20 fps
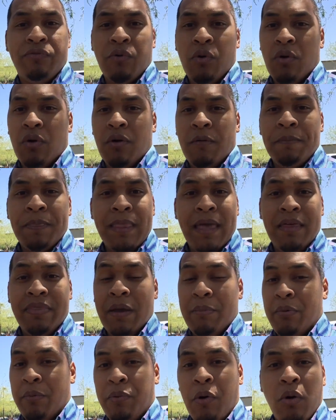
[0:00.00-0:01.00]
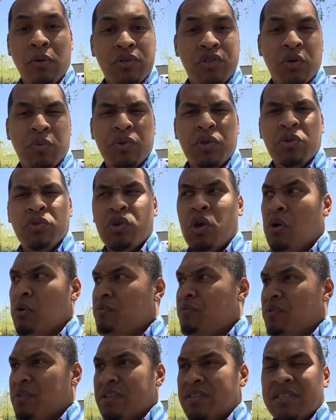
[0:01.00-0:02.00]
for that proposal, when you go
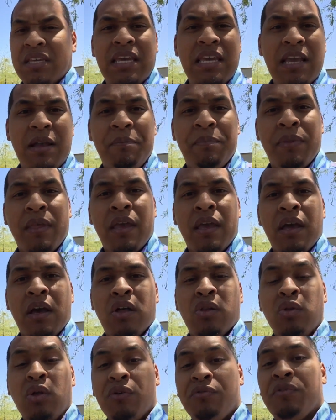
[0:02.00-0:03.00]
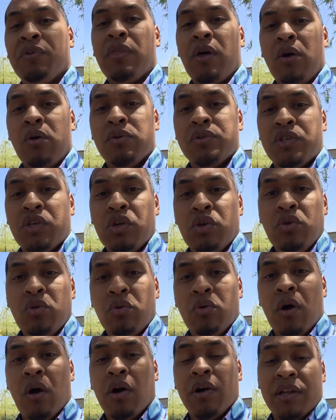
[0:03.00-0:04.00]
for the team, look for those
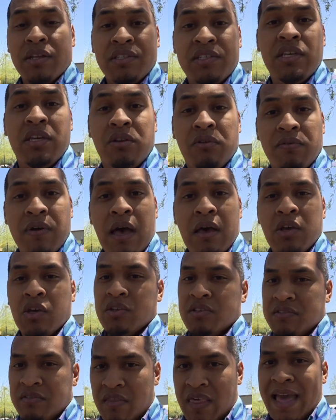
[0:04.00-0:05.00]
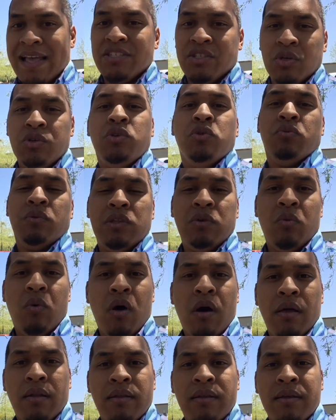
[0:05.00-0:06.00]
who are going to see your value, because that's who you really
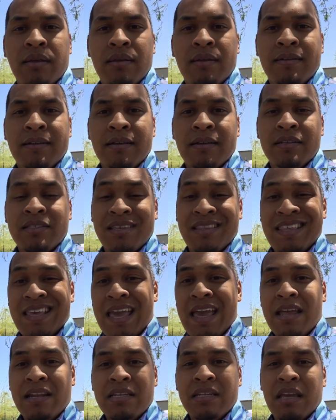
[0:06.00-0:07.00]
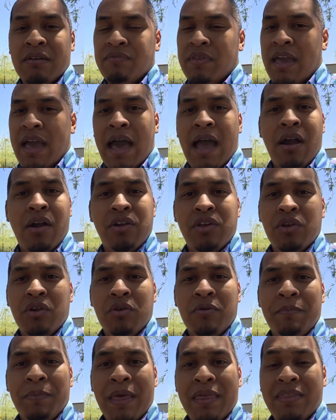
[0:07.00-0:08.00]
want. Because in the end, if they hire
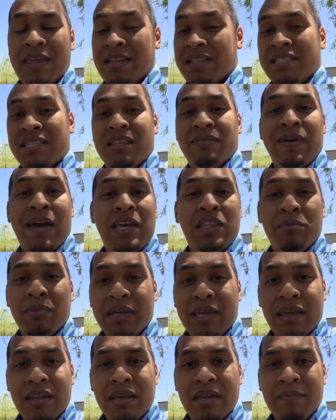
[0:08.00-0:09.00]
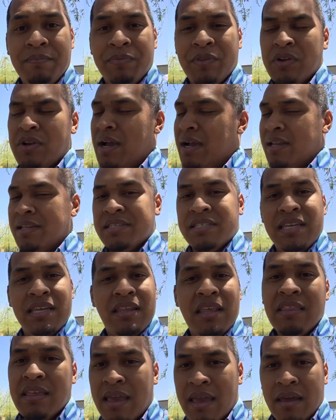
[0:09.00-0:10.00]
you and they didn't see the value in the beginning, they're not going to see it
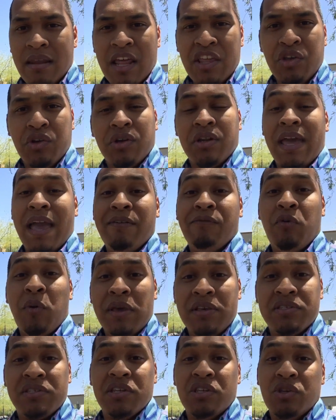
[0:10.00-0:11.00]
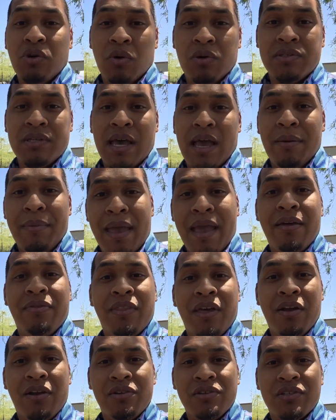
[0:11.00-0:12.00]
in the end, and you're going to have wasted your time
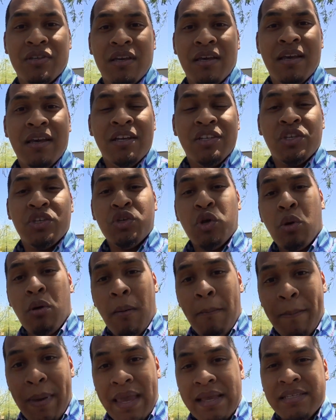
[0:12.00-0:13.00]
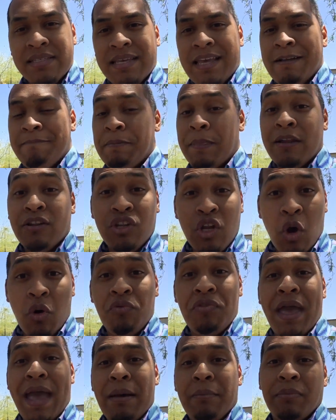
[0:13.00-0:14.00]
and theirs. So you're amazing. Know
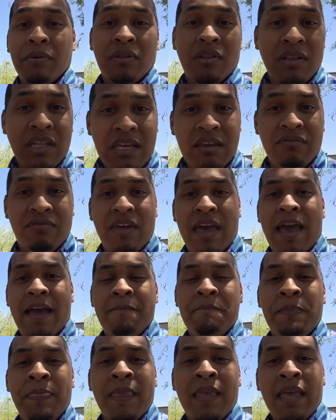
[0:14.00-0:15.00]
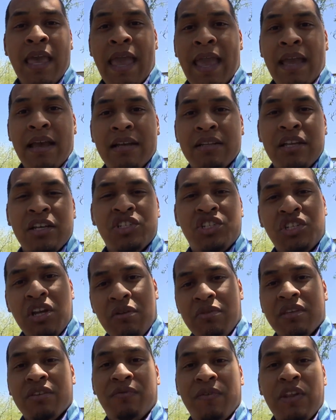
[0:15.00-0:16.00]
that, believe that, and
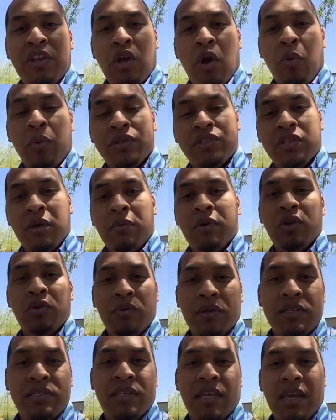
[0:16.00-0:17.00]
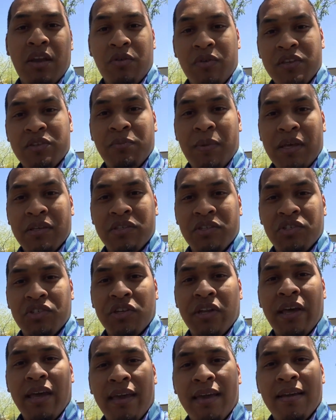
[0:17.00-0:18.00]
share this video with someone who needs to hear this message
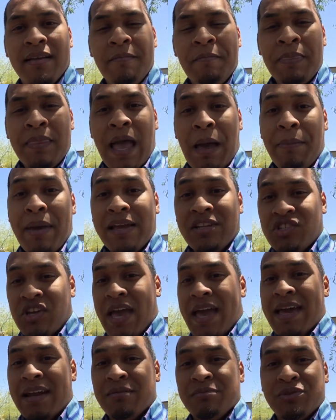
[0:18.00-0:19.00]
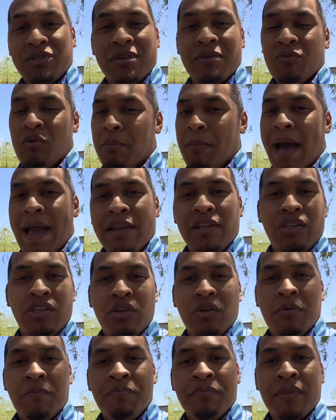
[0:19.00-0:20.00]
today. I'm AJ Adams, reminding
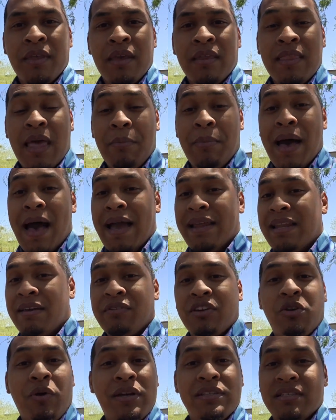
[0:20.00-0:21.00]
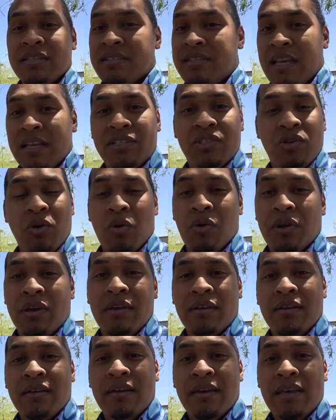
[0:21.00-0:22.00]
you that behind every great success
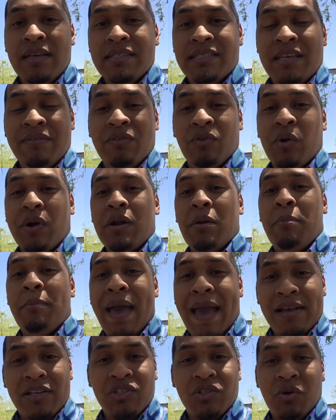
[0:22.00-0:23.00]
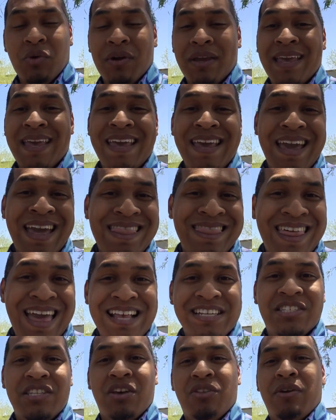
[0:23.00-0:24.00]
story is an even greater backstory, and
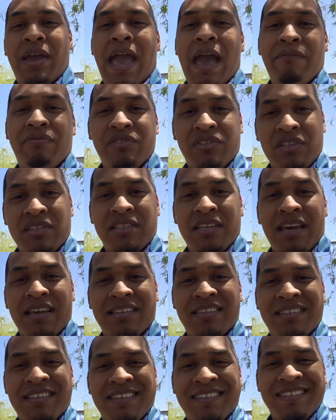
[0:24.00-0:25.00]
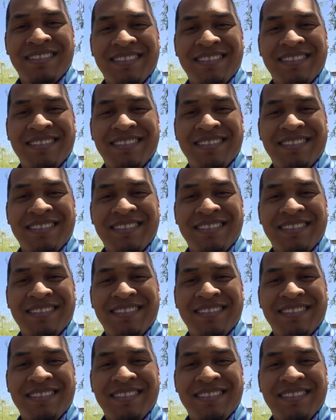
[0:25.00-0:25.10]
that's the other half of success.